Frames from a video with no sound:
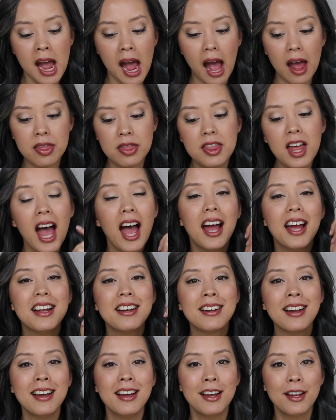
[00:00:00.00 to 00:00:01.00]
And
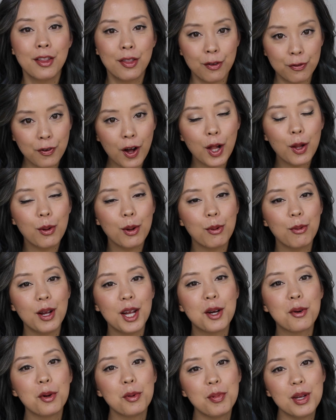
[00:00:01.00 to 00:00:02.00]
then the following
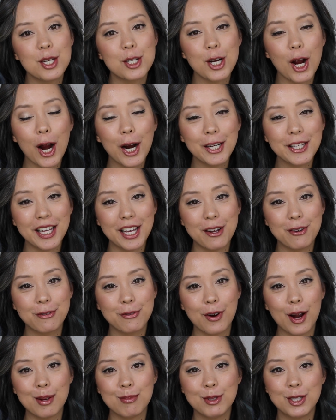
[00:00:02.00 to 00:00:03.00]
week will be Charlie
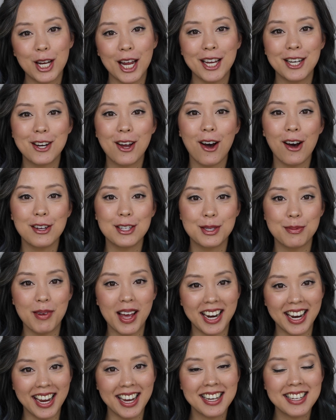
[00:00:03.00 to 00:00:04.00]
from Jane
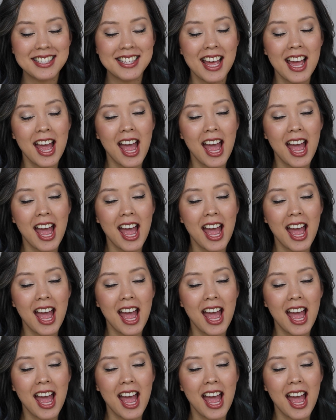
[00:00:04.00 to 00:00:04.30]
Cosmetics.